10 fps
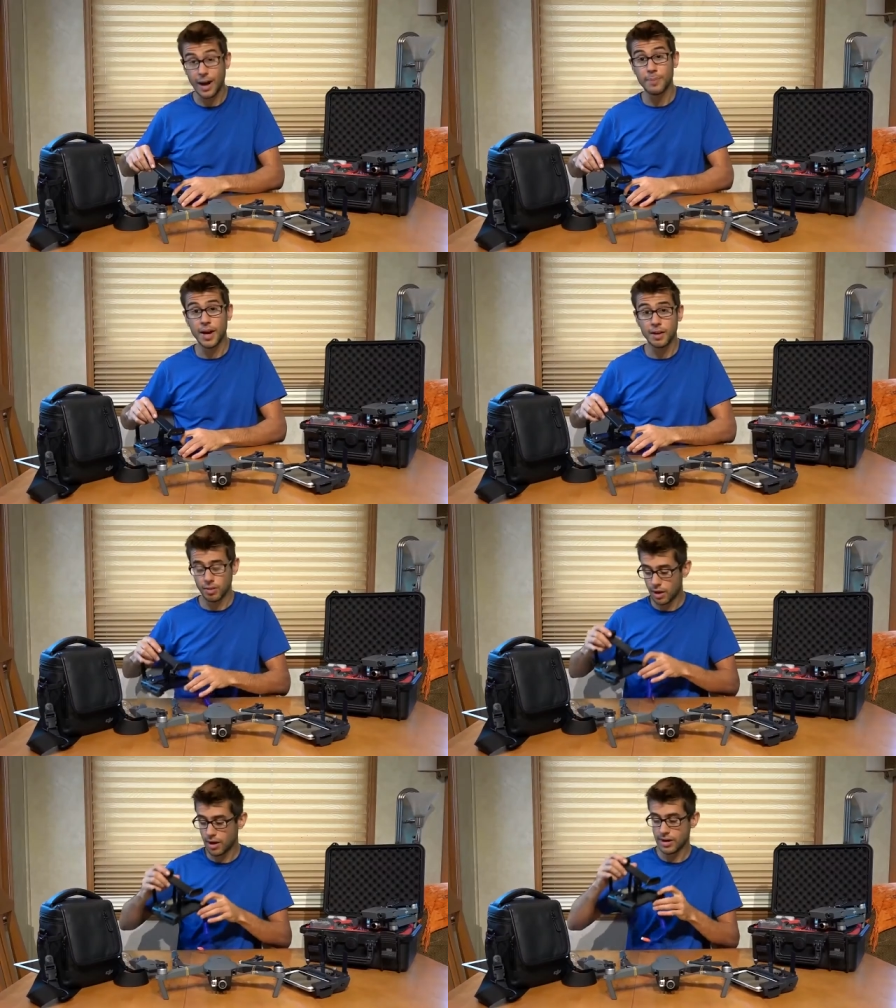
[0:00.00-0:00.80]
iPad a
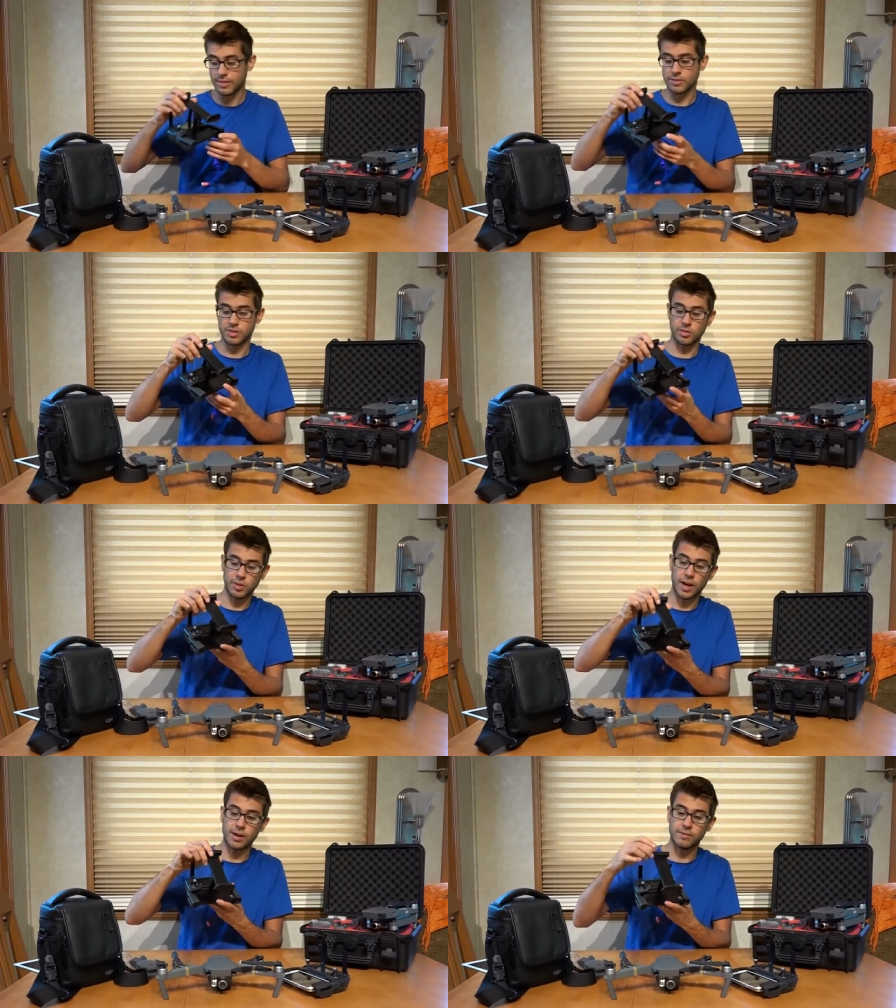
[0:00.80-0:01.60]
lot, and there's a
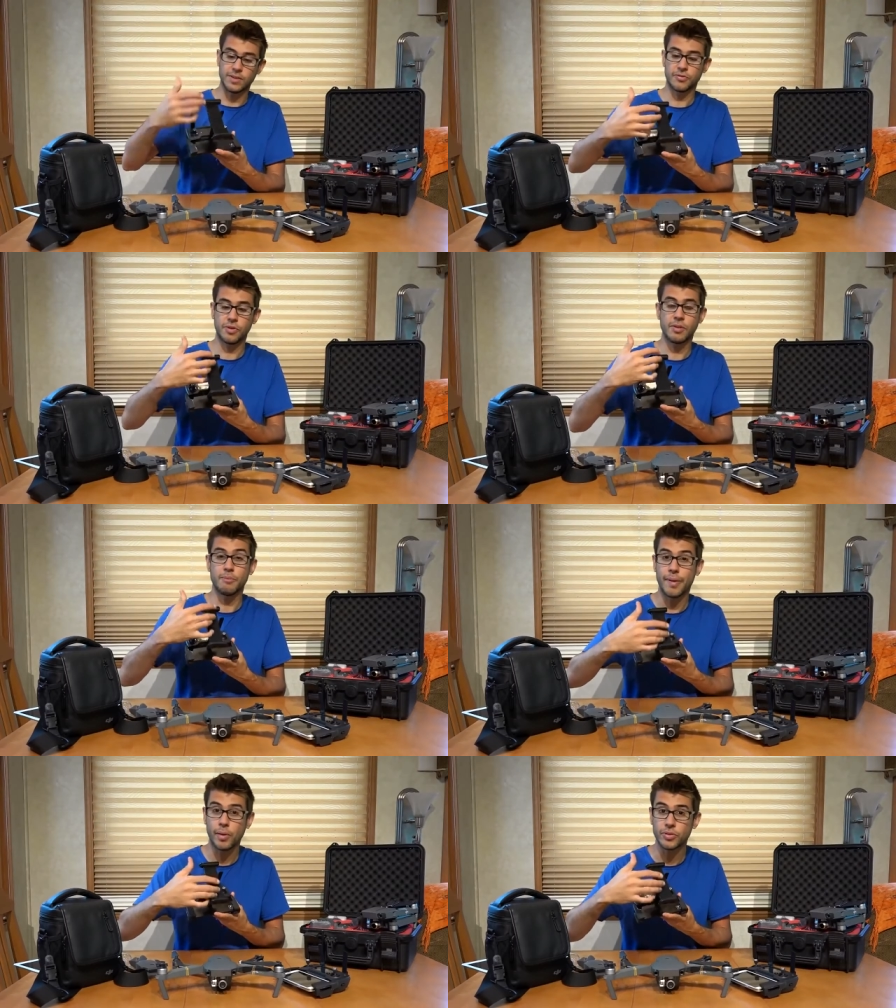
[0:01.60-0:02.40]
lot of different
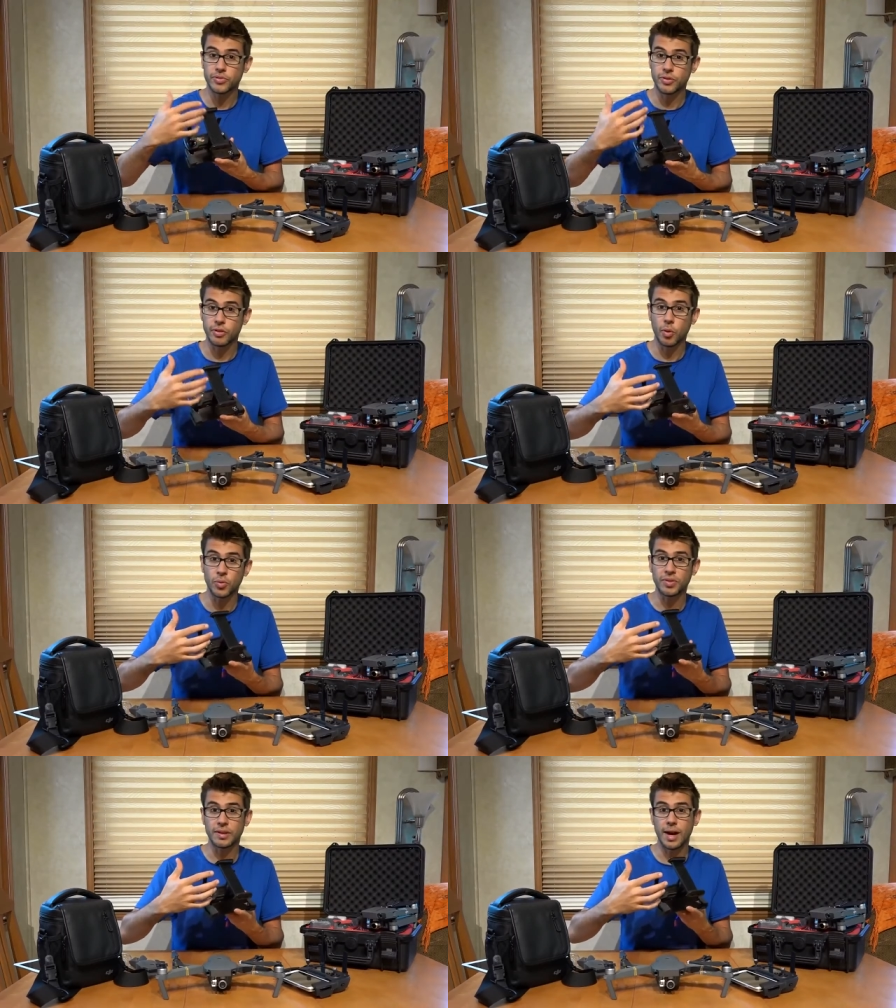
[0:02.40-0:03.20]
mounts for
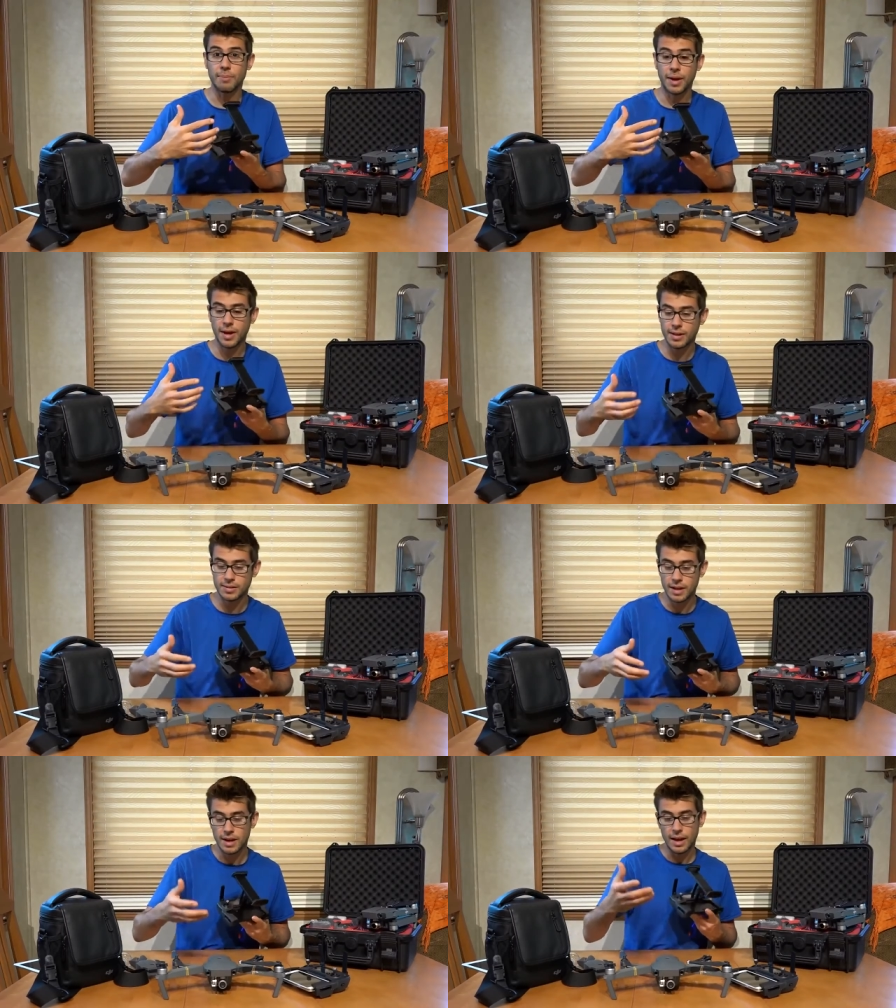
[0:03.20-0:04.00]
holding iPads.